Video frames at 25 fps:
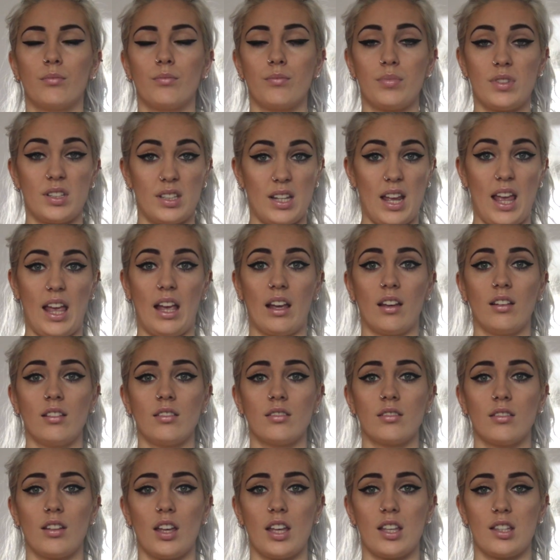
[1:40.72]

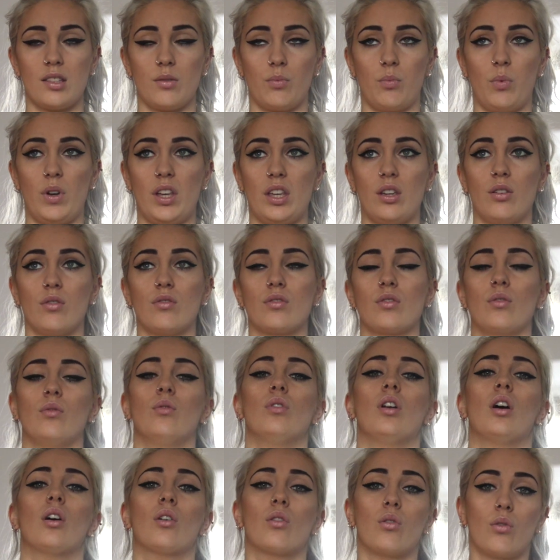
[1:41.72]
sing is we use
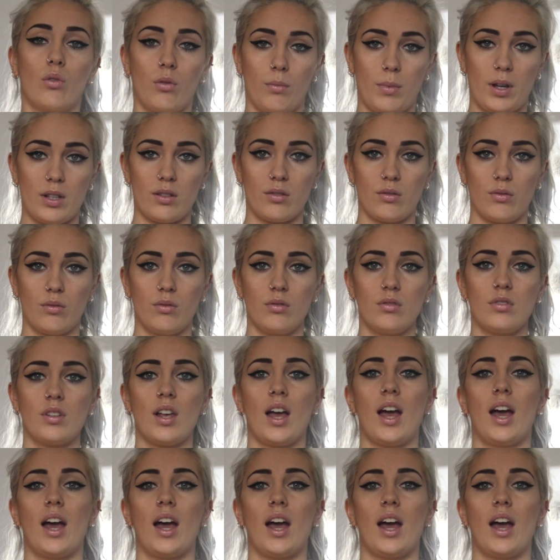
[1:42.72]
all our core muscles,